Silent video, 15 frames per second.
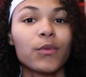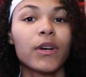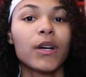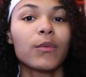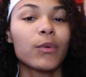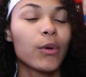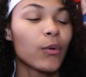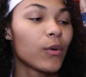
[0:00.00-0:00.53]
is
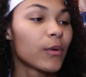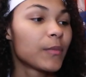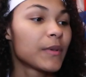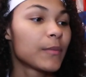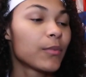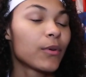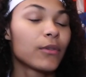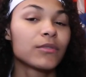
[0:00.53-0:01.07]
where we will
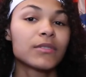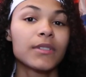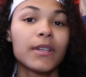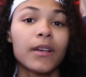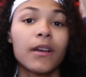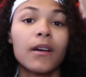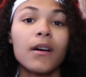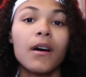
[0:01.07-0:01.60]
be
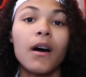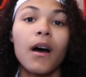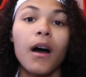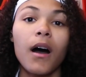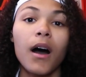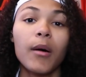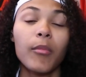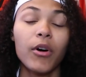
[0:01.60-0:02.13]
posting
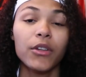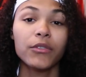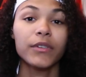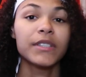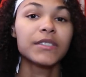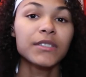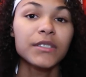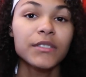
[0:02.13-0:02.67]
um, all the
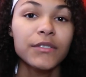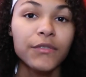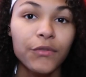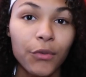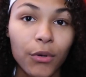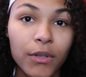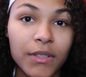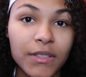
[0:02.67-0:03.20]
races
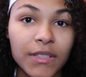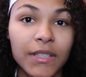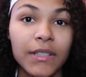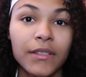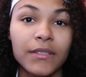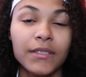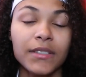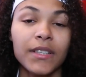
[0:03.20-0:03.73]
for the
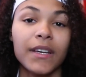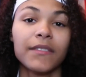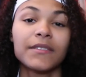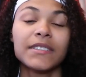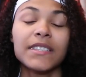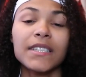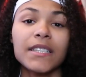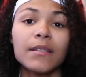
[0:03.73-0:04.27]

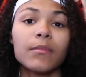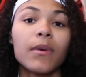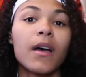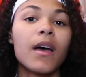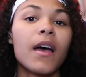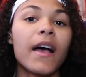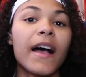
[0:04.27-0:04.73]
TLTF team,